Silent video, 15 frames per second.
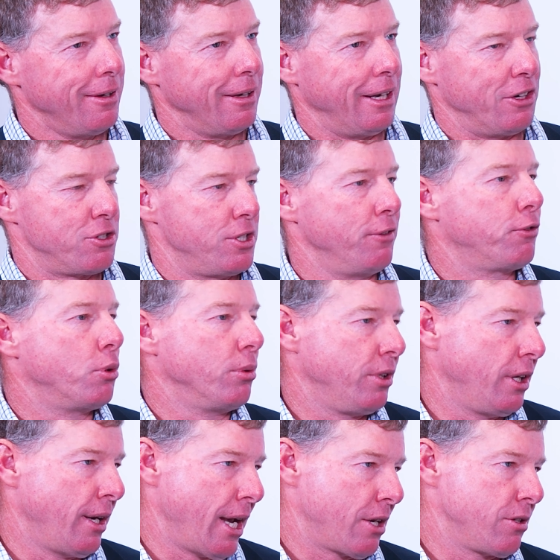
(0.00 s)
it's difficult to
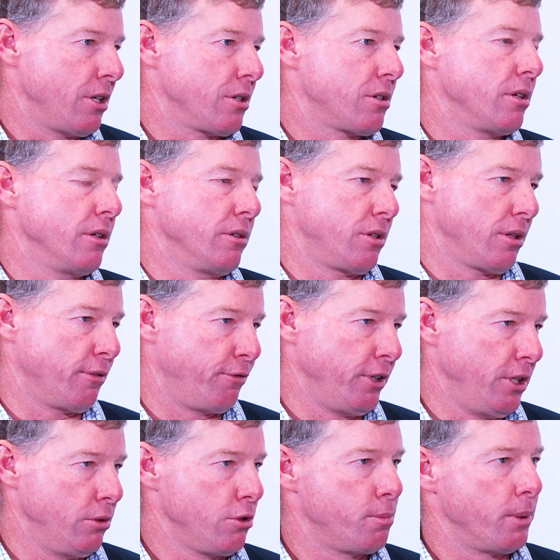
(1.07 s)
get access to the
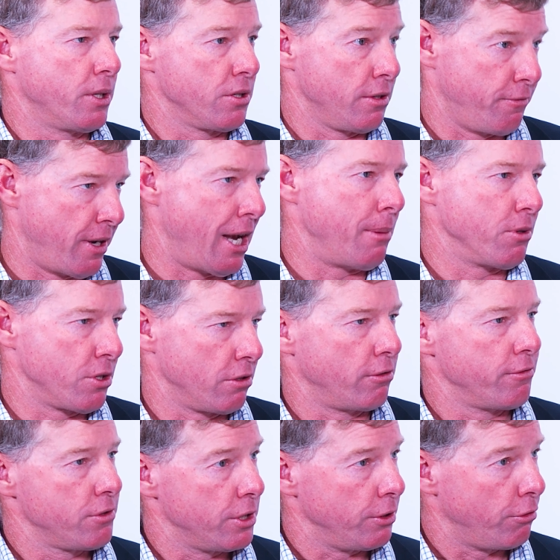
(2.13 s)
fields because the farmers are
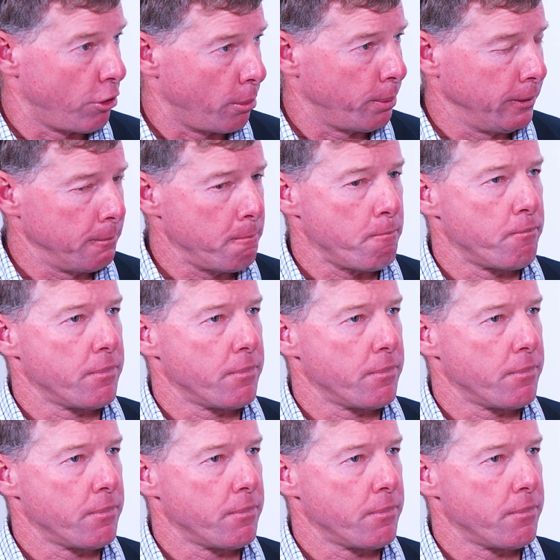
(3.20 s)
obviously cropping.